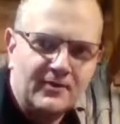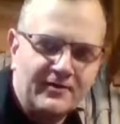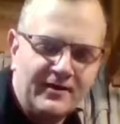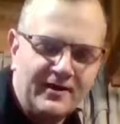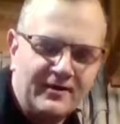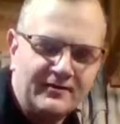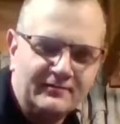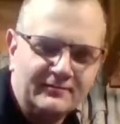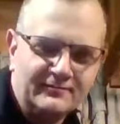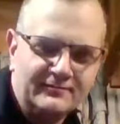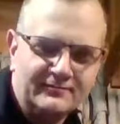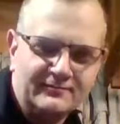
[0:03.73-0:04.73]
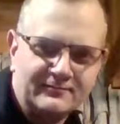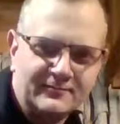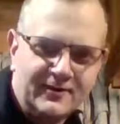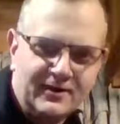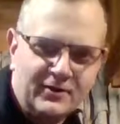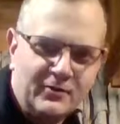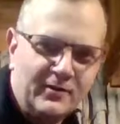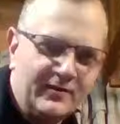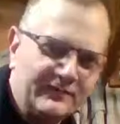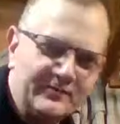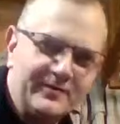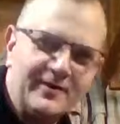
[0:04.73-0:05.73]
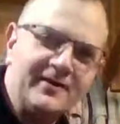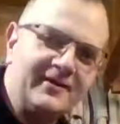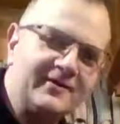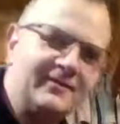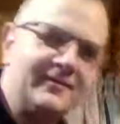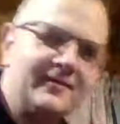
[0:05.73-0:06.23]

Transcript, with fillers: All right. Hello, everybody.